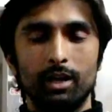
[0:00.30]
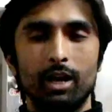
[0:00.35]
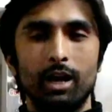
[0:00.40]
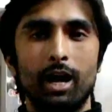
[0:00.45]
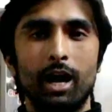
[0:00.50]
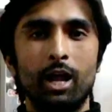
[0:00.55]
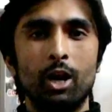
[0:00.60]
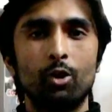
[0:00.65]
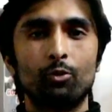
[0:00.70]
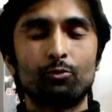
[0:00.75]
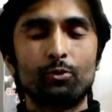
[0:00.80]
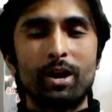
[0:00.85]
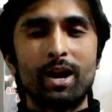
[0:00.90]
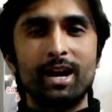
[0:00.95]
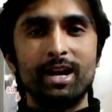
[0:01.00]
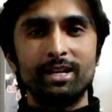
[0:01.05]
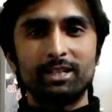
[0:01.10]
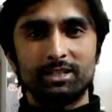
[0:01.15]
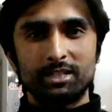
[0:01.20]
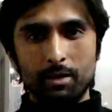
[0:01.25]
Hello
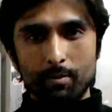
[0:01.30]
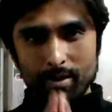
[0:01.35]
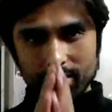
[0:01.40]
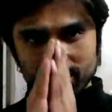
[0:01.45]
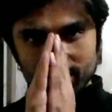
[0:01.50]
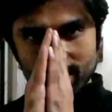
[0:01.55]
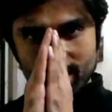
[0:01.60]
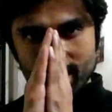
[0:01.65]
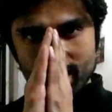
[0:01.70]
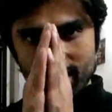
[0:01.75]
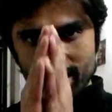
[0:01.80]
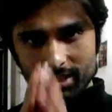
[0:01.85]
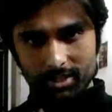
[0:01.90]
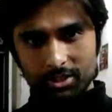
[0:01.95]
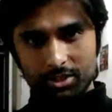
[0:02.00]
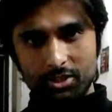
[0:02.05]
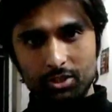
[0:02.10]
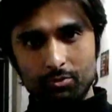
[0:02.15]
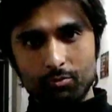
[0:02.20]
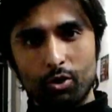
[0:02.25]
friends, Namaste.
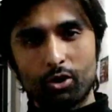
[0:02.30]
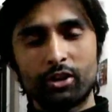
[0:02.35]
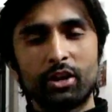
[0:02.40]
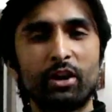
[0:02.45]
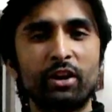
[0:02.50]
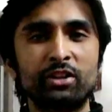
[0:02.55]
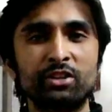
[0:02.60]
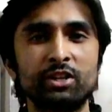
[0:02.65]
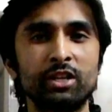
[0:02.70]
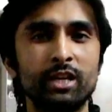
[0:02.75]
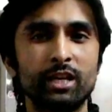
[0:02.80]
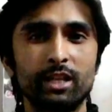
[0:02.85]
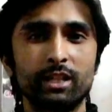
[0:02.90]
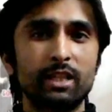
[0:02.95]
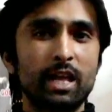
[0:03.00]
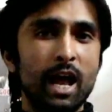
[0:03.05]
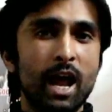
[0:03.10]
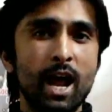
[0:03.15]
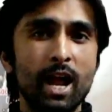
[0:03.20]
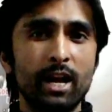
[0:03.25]
This is Warrior
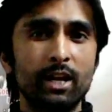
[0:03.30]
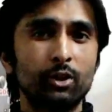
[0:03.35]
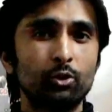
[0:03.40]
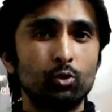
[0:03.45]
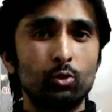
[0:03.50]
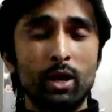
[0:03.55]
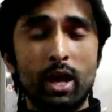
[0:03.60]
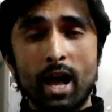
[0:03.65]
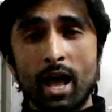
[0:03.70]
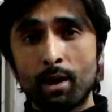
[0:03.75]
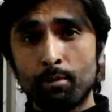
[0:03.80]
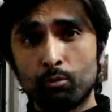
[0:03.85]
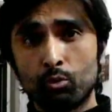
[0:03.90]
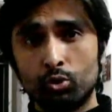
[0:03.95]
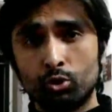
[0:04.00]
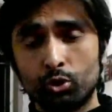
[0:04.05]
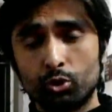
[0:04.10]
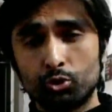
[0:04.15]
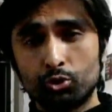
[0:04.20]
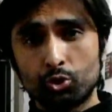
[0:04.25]
Ranjit and today I am
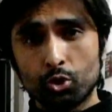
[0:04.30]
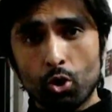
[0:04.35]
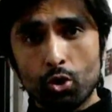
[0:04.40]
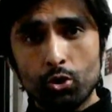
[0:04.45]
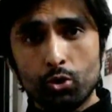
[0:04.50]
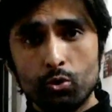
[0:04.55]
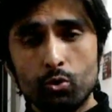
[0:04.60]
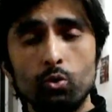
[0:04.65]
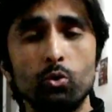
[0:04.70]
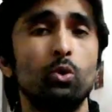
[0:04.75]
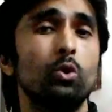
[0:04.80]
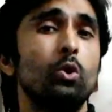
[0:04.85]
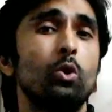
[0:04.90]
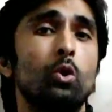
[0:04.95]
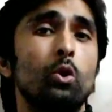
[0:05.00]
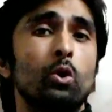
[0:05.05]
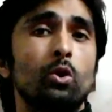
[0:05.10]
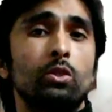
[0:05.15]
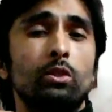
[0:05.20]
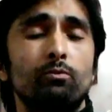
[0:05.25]
going to show you
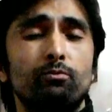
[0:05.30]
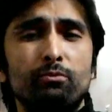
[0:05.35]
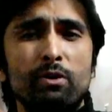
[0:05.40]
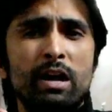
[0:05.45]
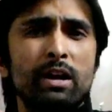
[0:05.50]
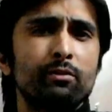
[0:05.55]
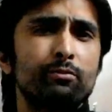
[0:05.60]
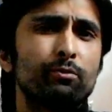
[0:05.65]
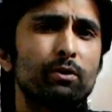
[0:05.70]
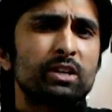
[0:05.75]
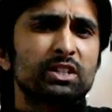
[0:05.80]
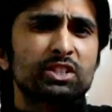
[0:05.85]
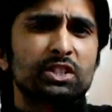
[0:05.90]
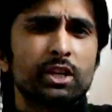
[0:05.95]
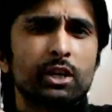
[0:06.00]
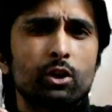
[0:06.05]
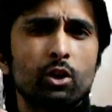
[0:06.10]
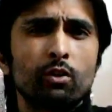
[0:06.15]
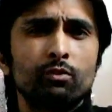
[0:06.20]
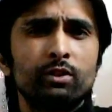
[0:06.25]
the very first
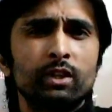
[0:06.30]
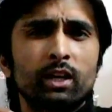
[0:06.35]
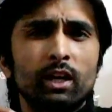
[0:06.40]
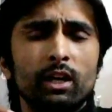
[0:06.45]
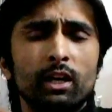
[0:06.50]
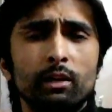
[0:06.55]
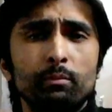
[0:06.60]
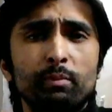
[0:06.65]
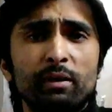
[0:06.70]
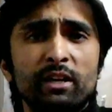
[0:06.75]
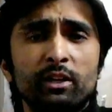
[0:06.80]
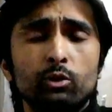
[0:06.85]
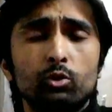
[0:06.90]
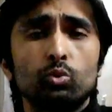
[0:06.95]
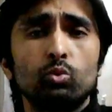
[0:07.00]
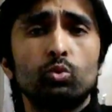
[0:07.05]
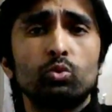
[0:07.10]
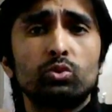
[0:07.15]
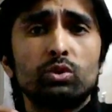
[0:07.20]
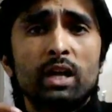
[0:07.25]
kick of the
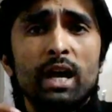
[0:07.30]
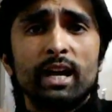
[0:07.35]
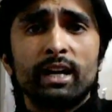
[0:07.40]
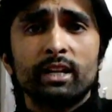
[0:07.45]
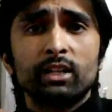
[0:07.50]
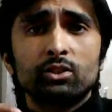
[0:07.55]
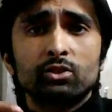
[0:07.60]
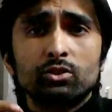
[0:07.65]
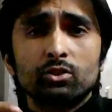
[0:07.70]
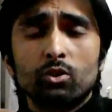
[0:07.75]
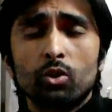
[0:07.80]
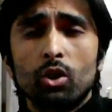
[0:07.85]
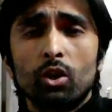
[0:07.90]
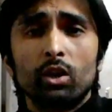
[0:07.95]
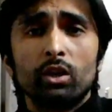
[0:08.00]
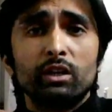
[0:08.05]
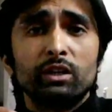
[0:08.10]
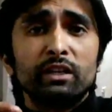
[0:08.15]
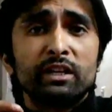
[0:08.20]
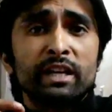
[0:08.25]
Kalaripayattu, that is
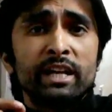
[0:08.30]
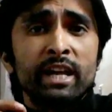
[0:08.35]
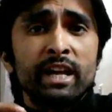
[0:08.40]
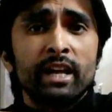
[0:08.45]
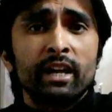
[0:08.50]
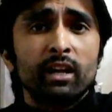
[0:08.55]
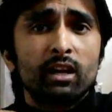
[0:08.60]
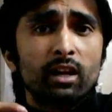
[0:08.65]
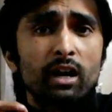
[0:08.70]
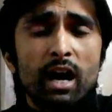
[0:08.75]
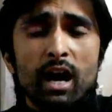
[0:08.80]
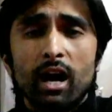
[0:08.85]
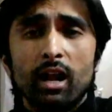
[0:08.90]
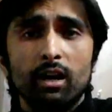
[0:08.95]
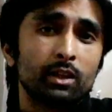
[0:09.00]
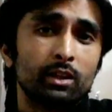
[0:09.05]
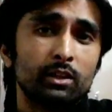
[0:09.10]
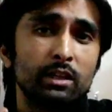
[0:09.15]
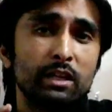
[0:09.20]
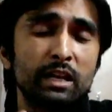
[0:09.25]
called Neer
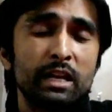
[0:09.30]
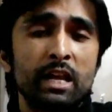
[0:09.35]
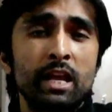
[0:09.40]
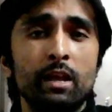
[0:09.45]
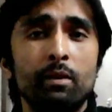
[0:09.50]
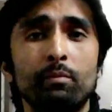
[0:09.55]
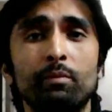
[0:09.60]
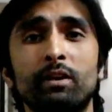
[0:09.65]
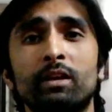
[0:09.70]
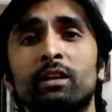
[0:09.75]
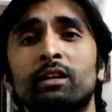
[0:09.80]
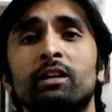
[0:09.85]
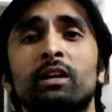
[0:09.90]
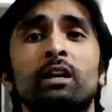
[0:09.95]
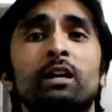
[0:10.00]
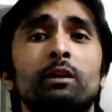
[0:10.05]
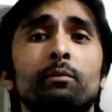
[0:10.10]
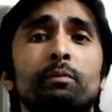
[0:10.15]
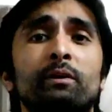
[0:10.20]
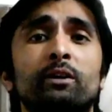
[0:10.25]
Kaal. The name in
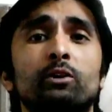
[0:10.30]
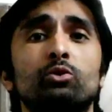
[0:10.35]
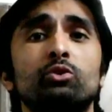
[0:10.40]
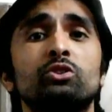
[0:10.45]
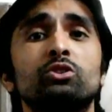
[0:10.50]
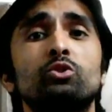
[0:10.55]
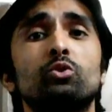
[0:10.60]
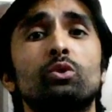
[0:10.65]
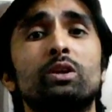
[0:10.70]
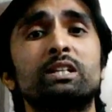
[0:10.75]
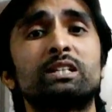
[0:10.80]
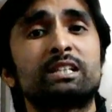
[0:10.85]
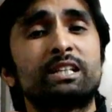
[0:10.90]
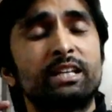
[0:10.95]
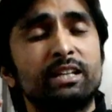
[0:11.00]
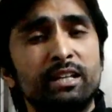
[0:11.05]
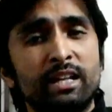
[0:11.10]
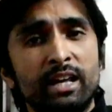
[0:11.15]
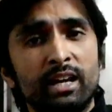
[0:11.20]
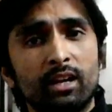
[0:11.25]
Kalaripayattu is known as
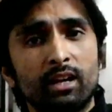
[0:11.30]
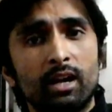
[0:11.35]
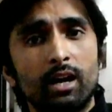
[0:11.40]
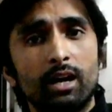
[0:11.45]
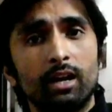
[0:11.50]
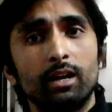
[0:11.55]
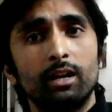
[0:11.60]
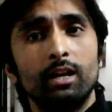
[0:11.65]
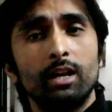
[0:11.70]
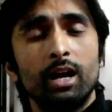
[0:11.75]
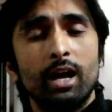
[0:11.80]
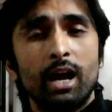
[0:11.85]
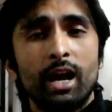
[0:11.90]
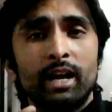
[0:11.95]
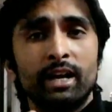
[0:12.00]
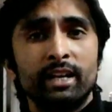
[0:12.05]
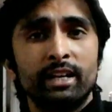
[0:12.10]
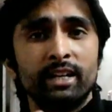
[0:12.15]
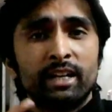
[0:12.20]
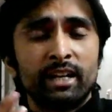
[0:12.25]
Neer Kaal
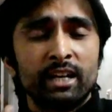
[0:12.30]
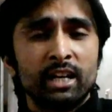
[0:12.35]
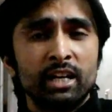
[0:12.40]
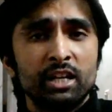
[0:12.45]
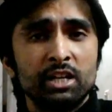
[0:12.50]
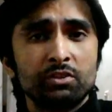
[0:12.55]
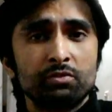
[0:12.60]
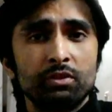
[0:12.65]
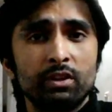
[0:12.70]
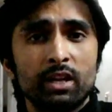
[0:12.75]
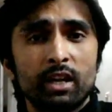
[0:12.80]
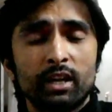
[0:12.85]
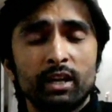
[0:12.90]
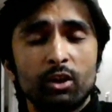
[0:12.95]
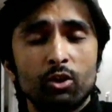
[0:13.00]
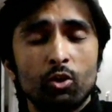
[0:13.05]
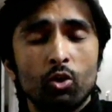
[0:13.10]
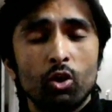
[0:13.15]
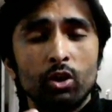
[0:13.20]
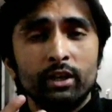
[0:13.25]
and in English we
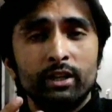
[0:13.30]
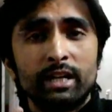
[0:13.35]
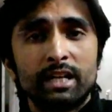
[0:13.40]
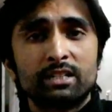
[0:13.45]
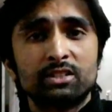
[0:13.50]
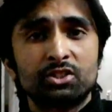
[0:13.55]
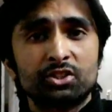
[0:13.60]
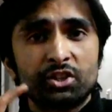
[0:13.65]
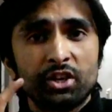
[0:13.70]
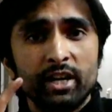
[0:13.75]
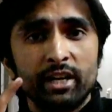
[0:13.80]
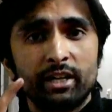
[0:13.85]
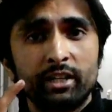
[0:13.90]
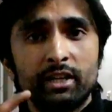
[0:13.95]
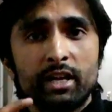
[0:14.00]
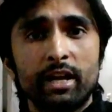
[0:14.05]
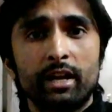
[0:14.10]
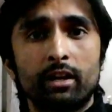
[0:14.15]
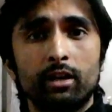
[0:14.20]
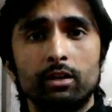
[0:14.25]
can call it as straight
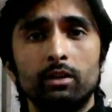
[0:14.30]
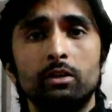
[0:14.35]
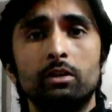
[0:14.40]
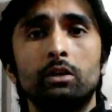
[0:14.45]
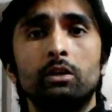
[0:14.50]
kick.